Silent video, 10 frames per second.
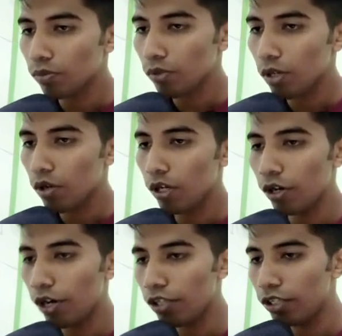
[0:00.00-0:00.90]
Okay,
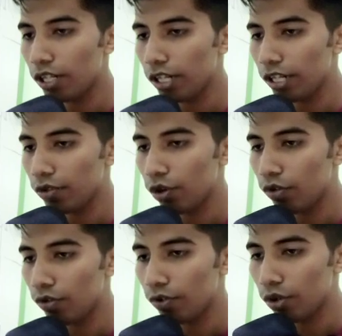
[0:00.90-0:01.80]
not on the lead code,
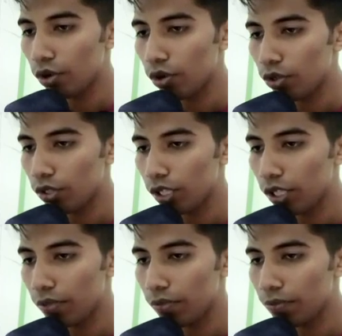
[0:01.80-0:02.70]
we will go to
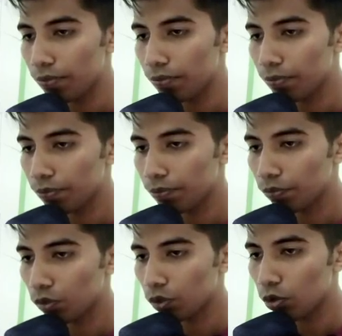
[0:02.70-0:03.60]
the
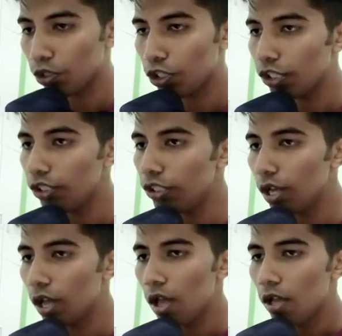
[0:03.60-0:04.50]
questions.
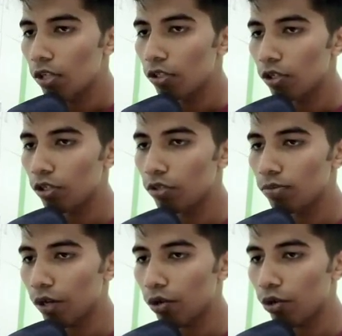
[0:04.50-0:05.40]
So
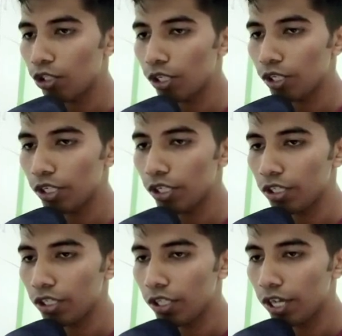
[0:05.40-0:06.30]
my question is
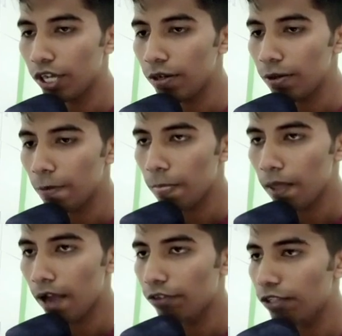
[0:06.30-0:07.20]
here. I
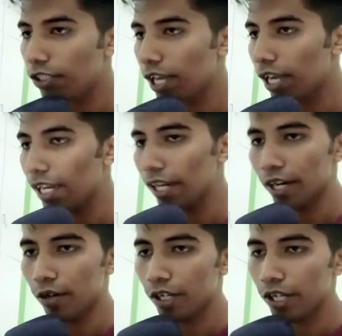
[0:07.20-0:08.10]
have to just
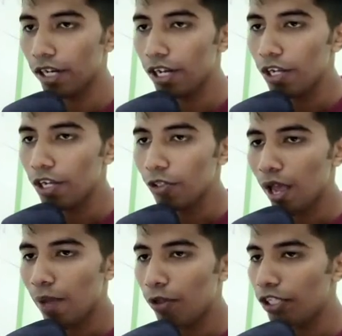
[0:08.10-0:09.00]
segregate here. So I
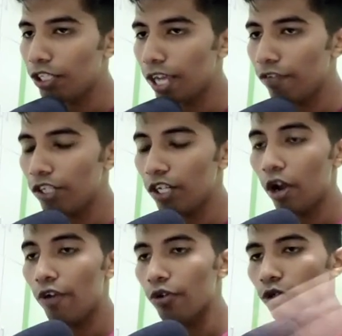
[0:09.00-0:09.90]
am on the GFG now. I
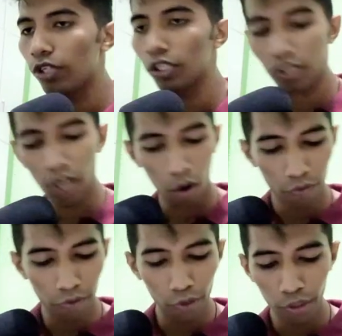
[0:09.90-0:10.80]
have to do this. How we
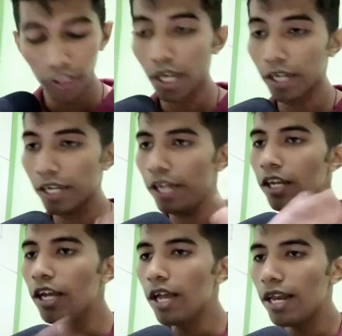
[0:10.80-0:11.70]
will do this again?
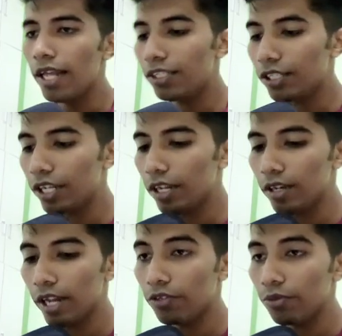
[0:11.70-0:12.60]

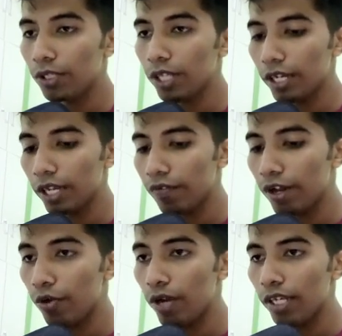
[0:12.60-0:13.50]
Let me take a
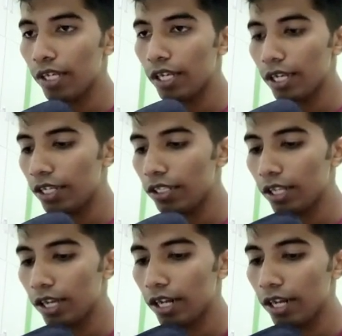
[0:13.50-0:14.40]
value like e is
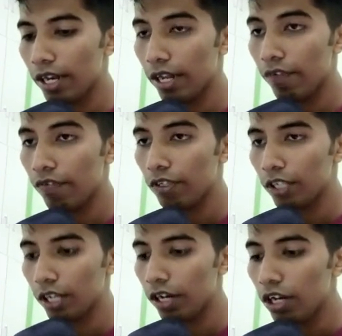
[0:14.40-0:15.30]
there and f is
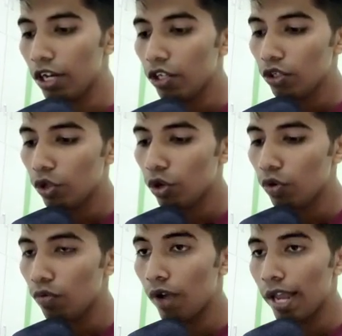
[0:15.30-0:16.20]
there. So
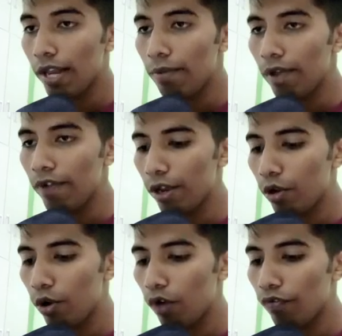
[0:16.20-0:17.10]
while my
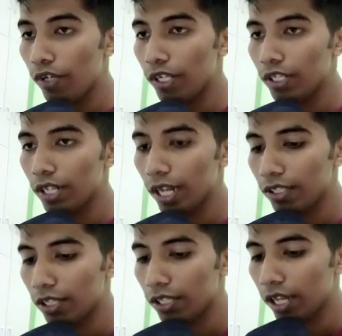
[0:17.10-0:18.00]
value of e is lesser
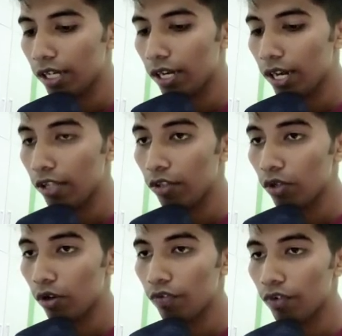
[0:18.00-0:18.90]
than length
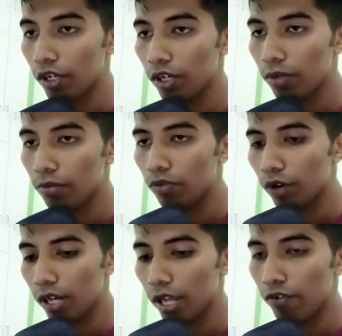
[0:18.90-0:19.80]
of nums,
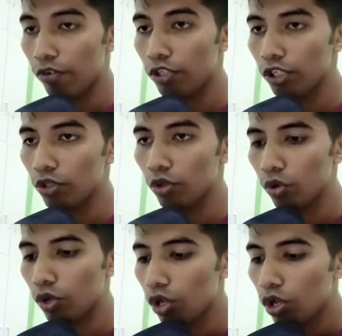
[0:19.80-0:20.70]
what I have to just do?
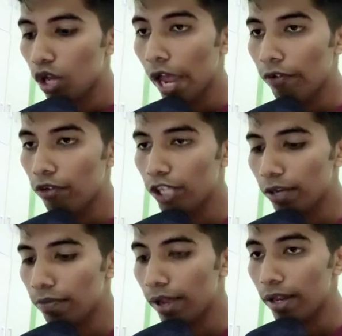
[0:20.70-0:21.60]
I have to check
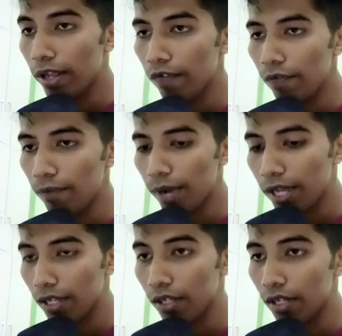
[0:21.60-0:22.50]
while if my
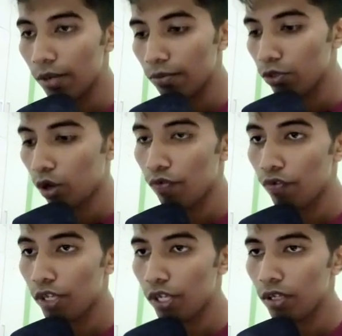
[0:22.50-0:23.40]
nums of e.